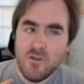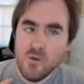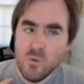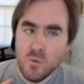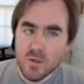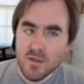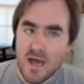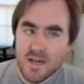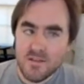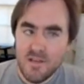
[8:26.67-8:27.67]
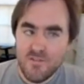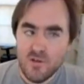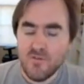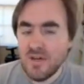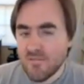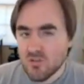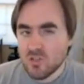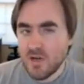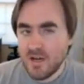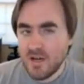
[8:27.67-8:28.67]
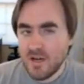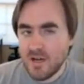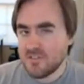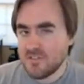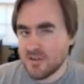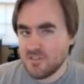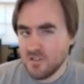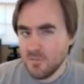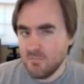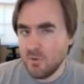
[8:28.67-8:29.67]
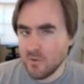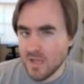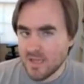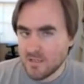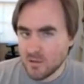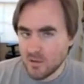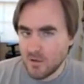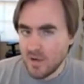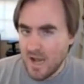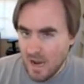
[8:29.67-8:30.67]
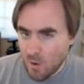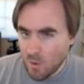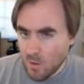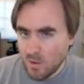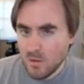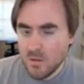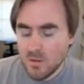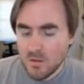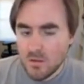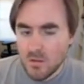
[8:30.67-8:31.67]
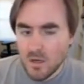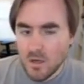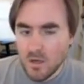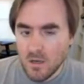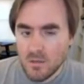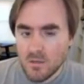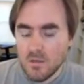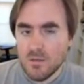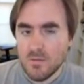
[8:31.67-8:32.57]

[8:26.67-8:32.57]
if you've never traded stocks but would like to learn how, I